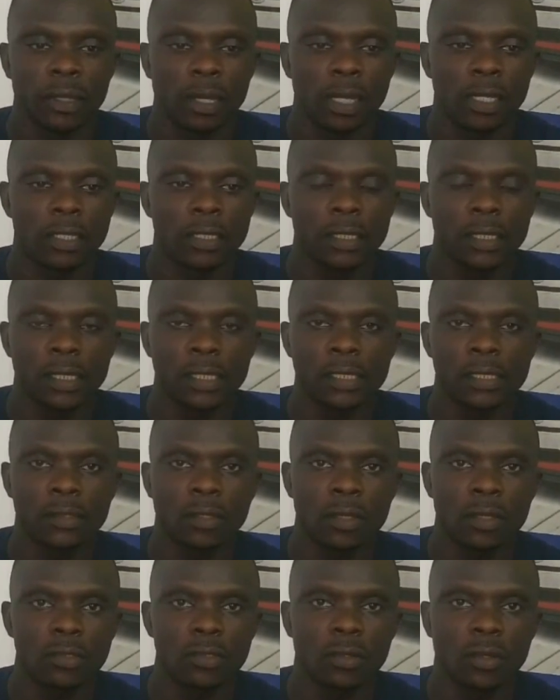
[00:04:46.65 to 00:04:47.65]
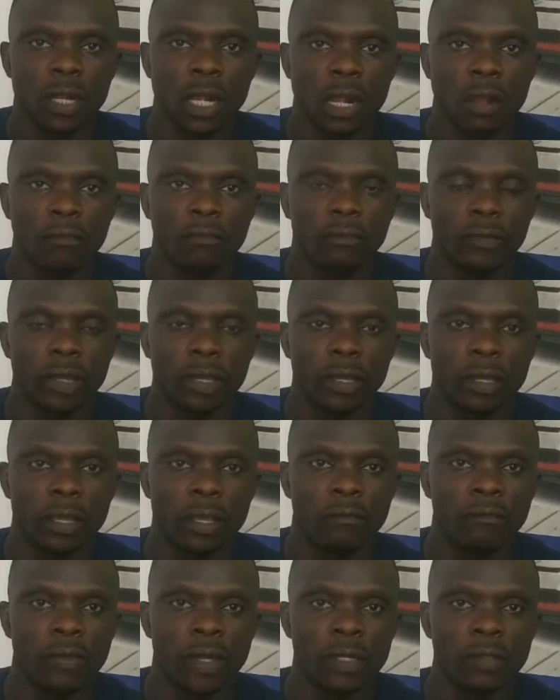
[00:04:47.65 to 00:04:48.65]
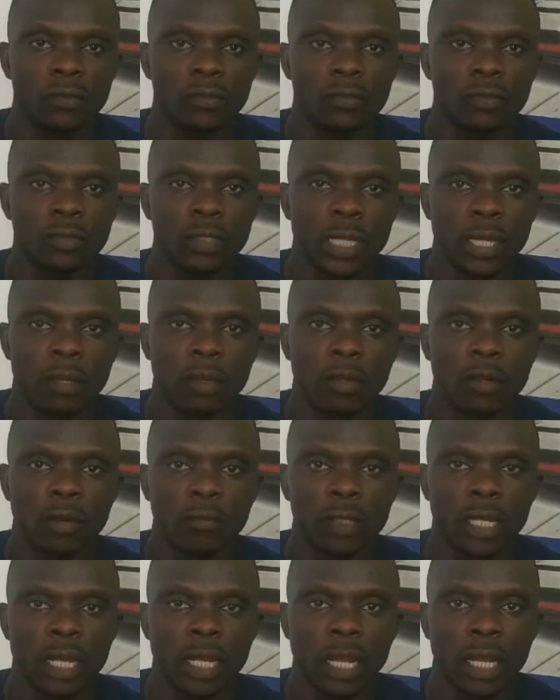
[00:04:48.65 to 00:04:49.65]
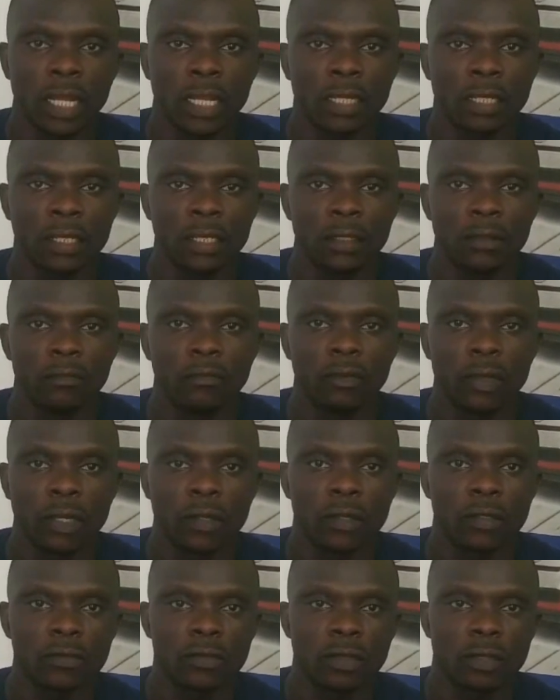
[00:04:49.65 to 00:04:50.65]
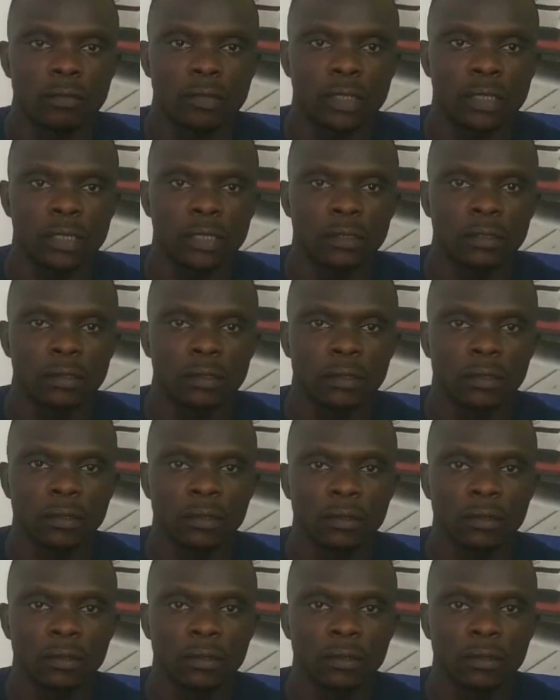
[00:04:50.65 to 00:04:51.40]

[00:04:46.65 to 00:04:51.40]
and it also have a very good economical fuel consumption,